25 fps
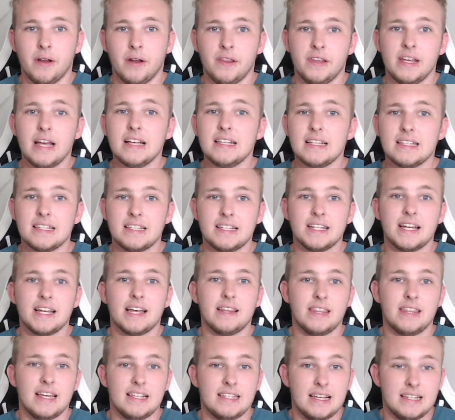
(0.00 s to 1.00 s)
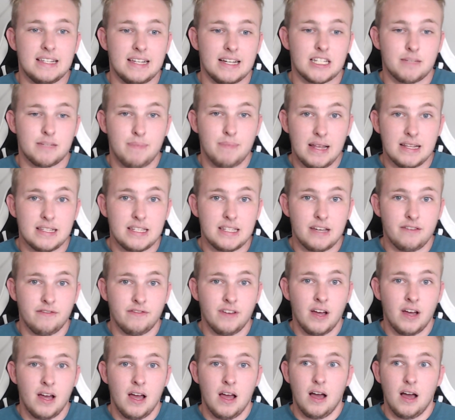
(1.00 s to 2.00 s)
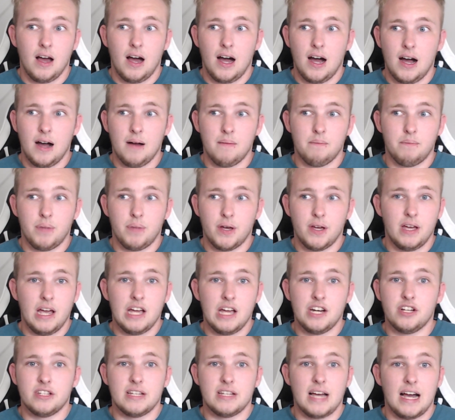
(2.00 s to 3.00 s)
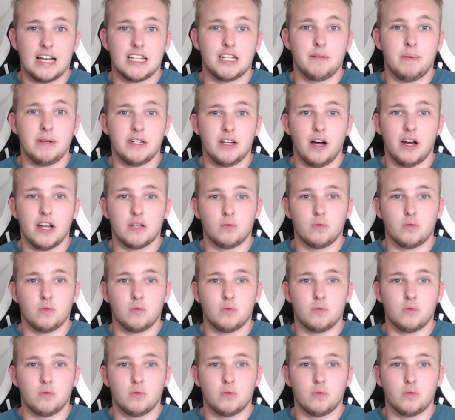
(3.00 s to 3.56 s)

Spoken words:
And this is expensive, but it just has to be done.